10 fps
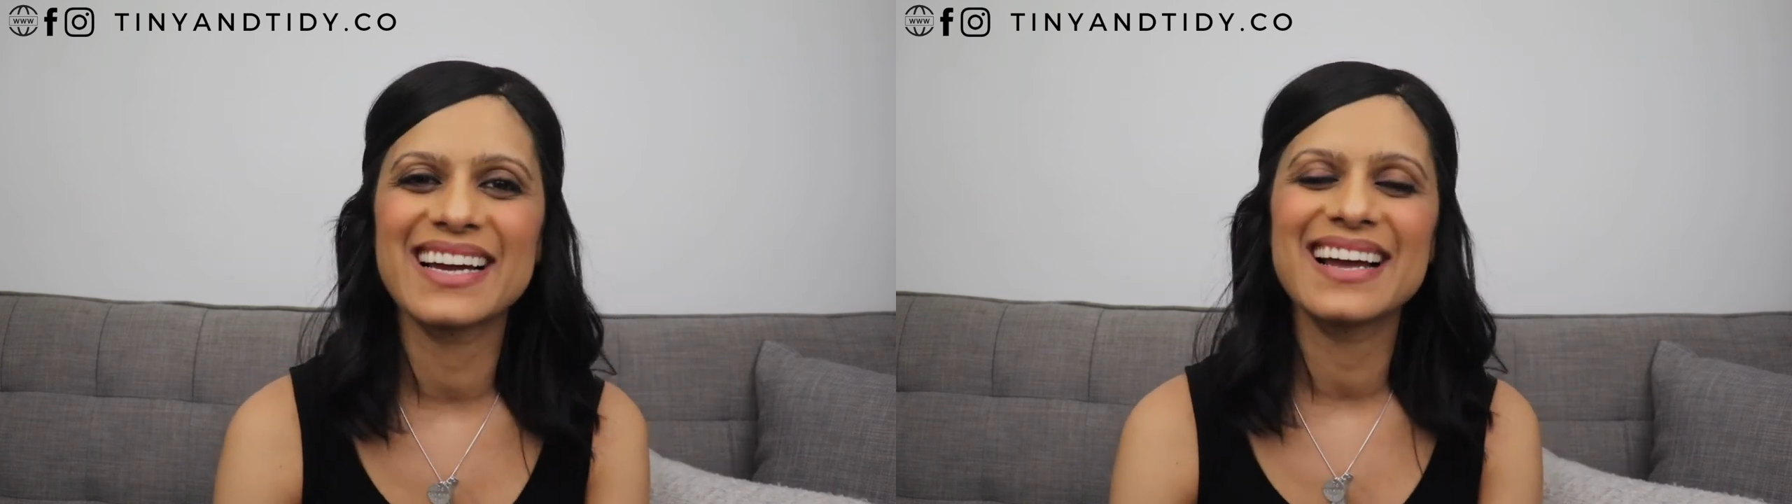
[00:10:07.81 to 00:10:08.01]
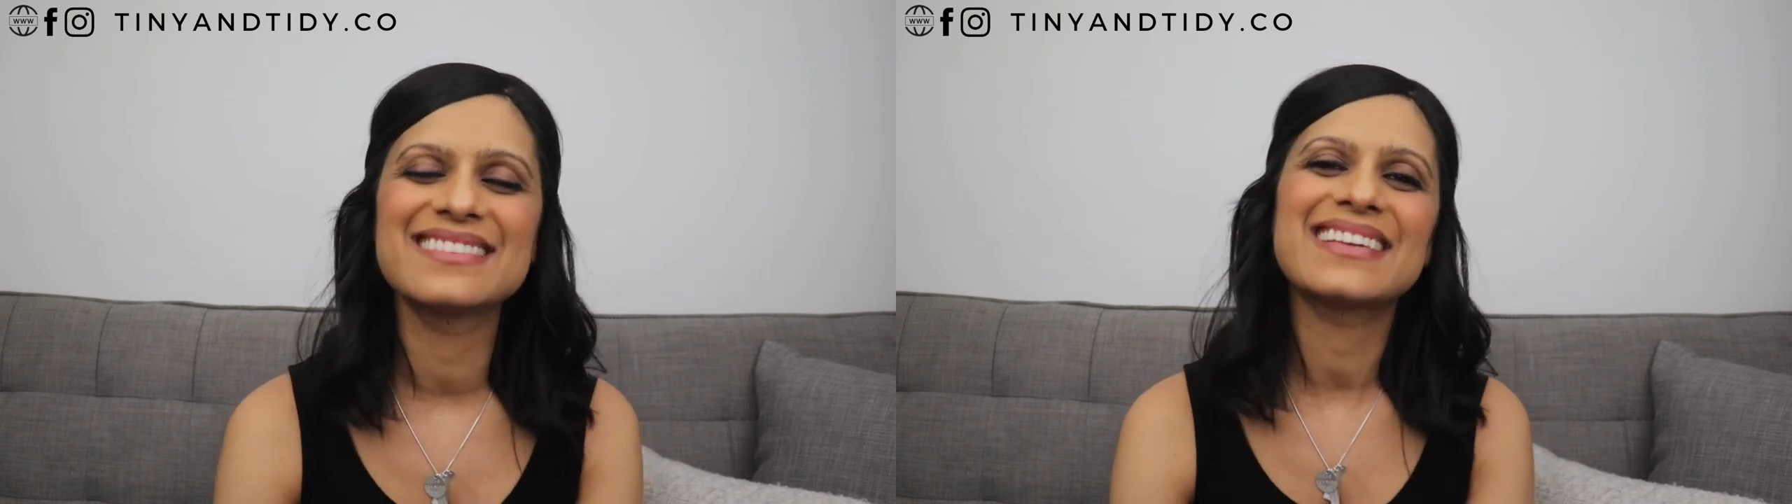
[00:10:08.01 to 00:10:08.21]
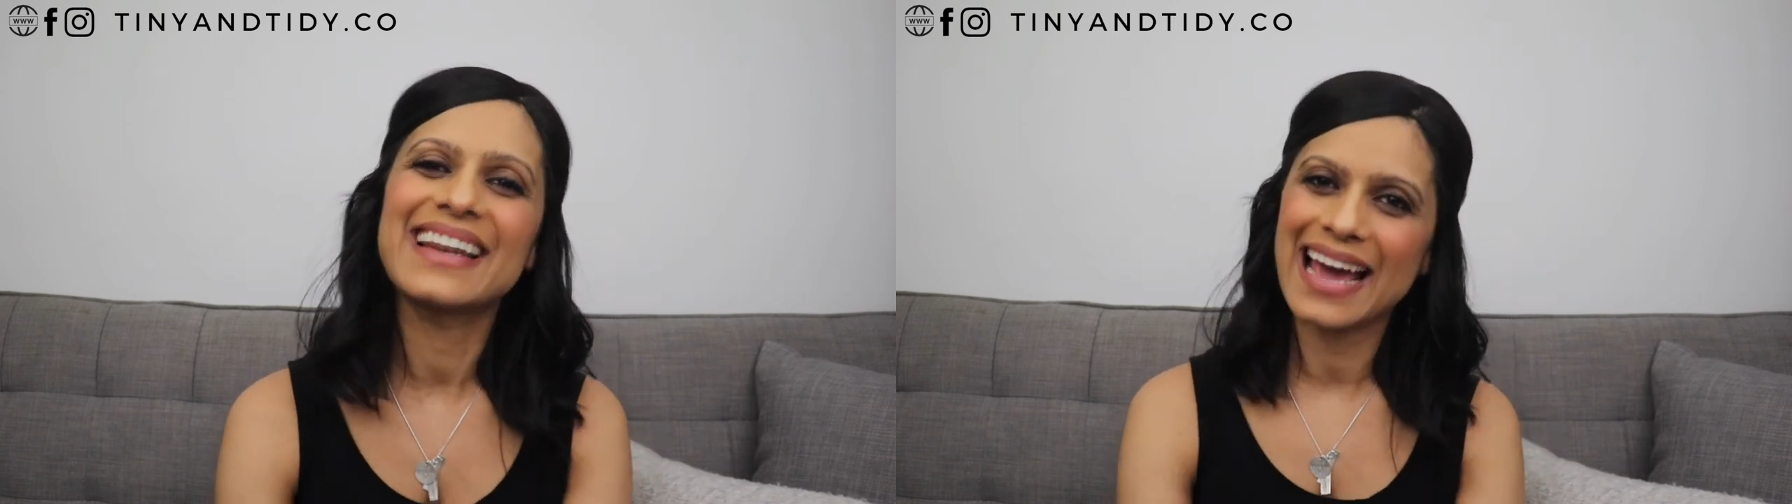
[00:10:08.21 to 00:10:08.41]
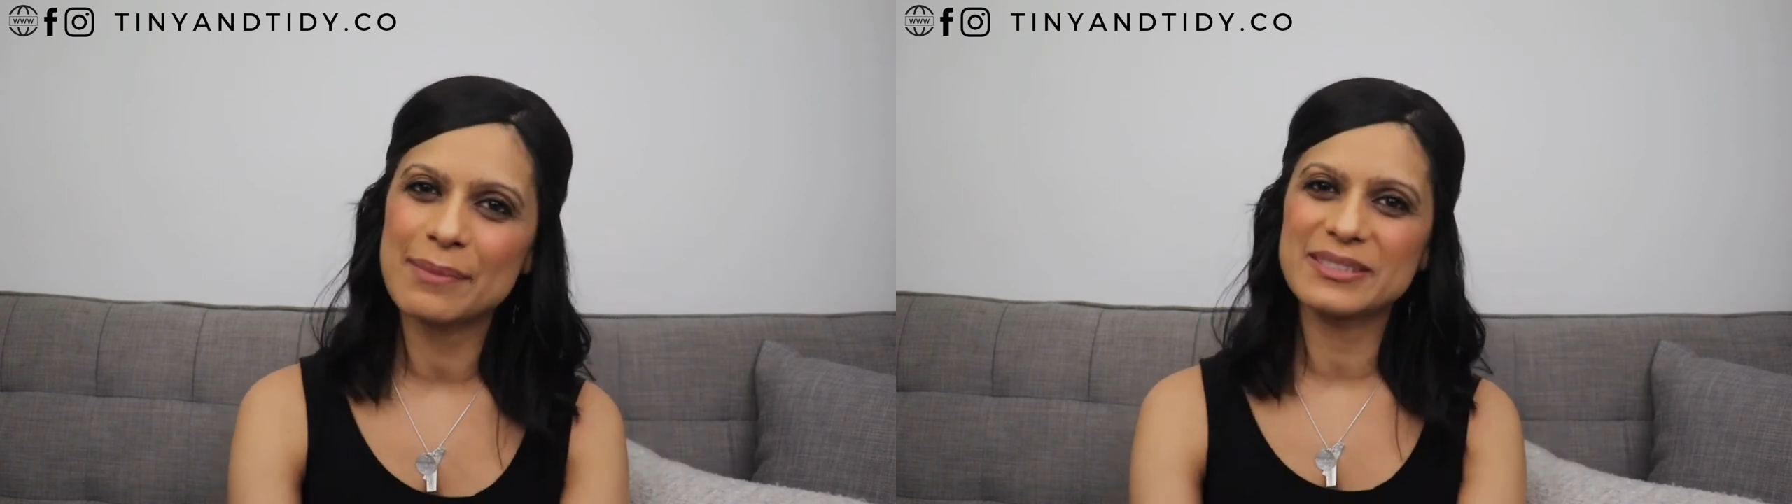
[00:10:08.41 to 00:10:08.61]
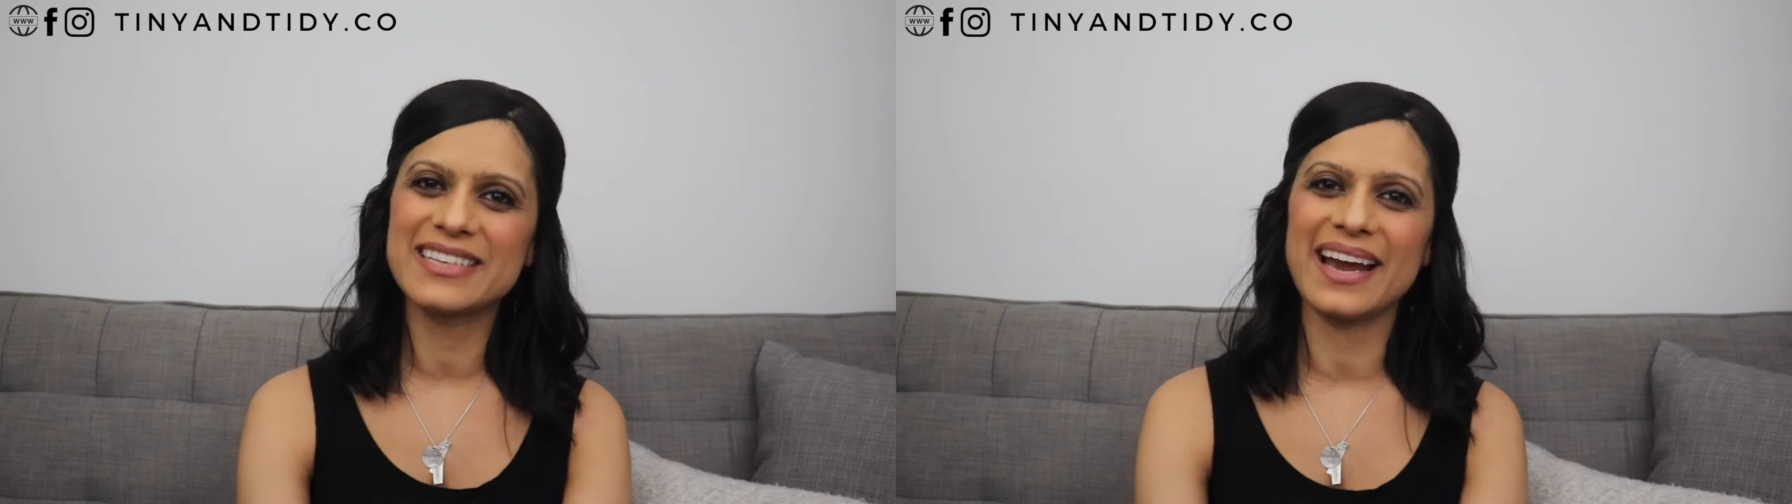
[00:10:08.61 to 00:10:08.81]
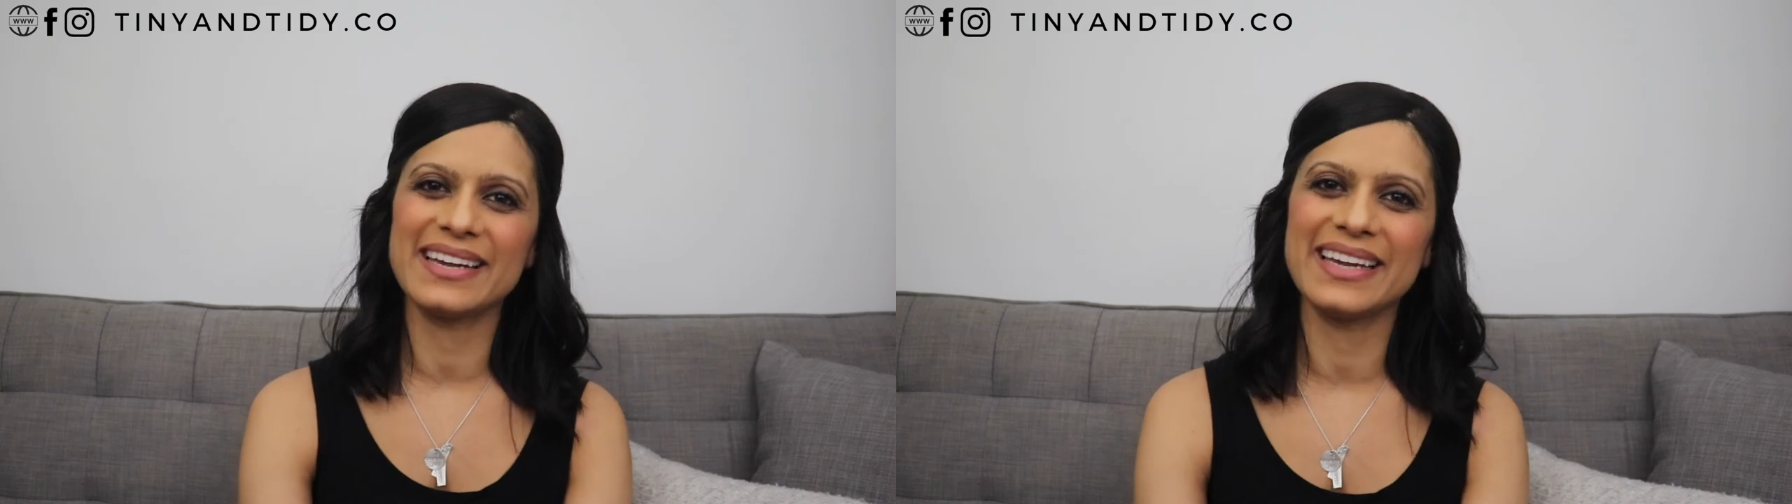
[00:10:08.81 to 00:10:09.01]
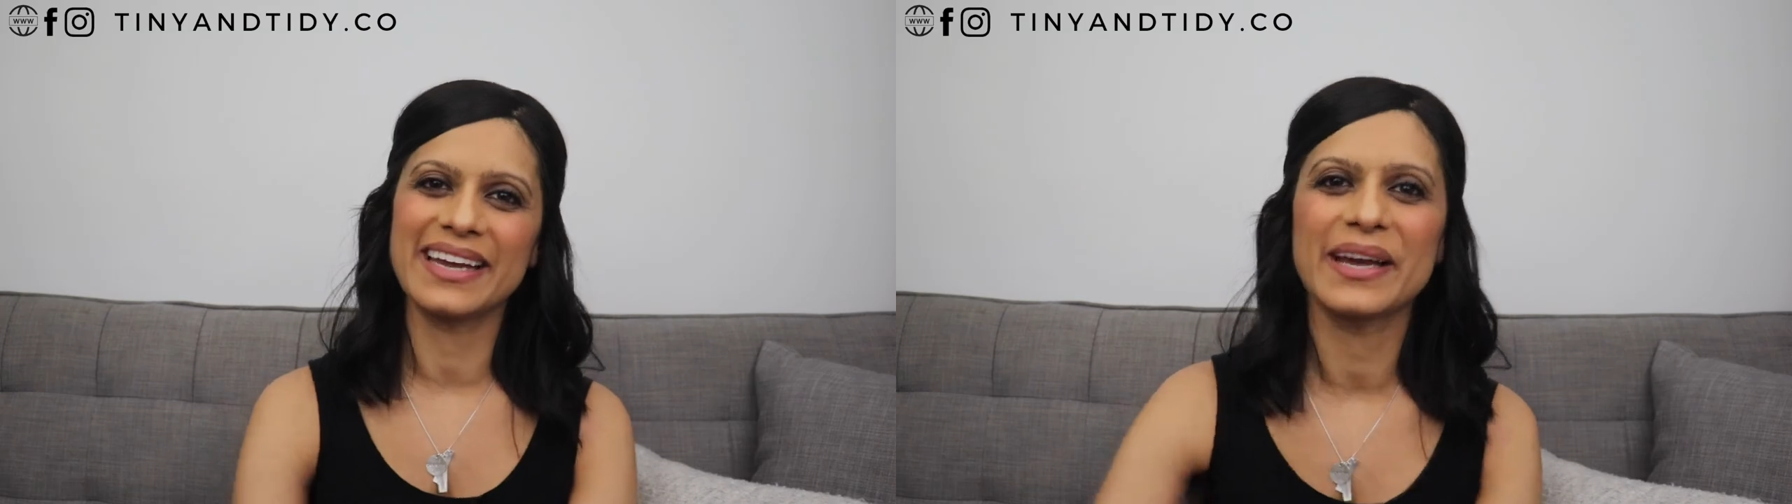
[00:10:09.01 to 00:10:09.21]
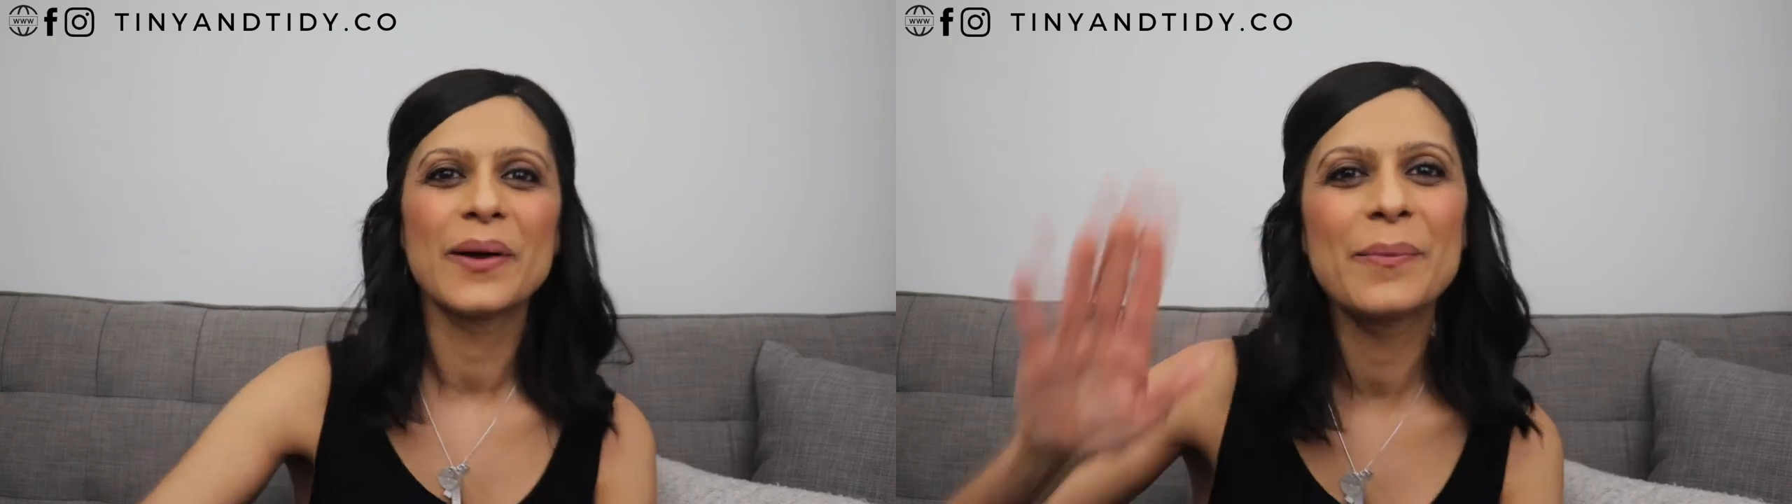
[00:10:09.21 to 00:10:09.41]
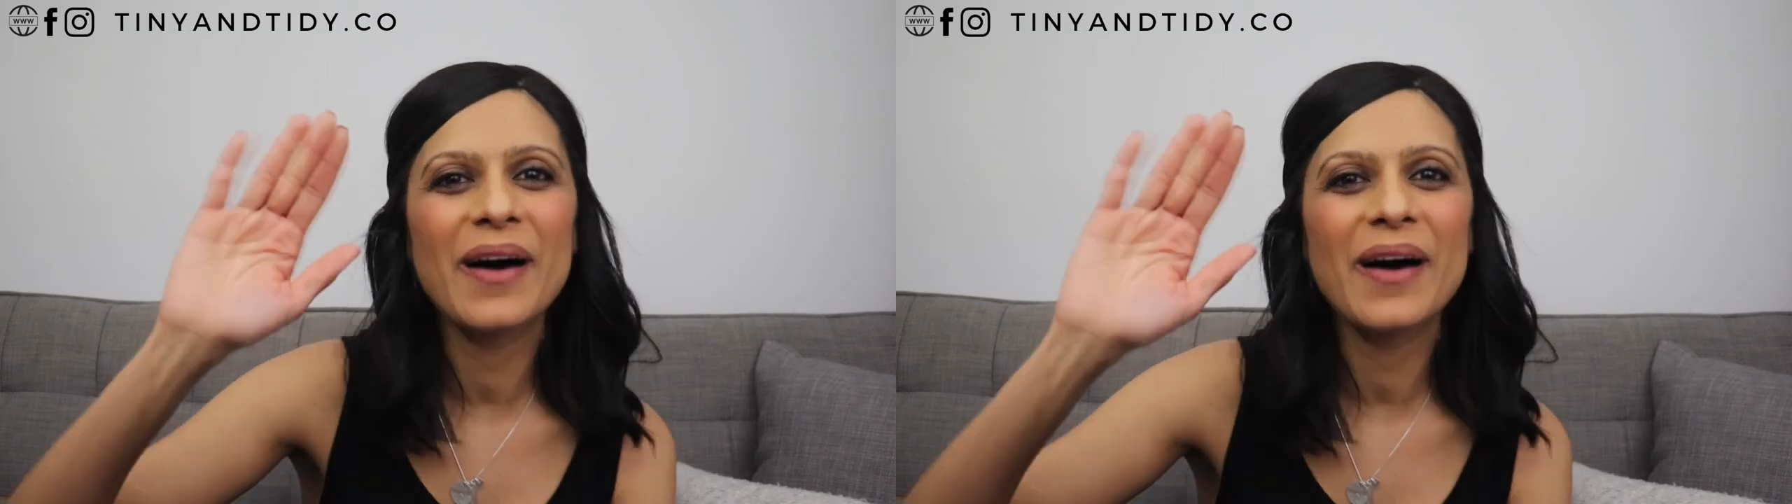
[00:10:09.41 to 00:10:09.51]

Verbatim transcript: guys and happy tidying.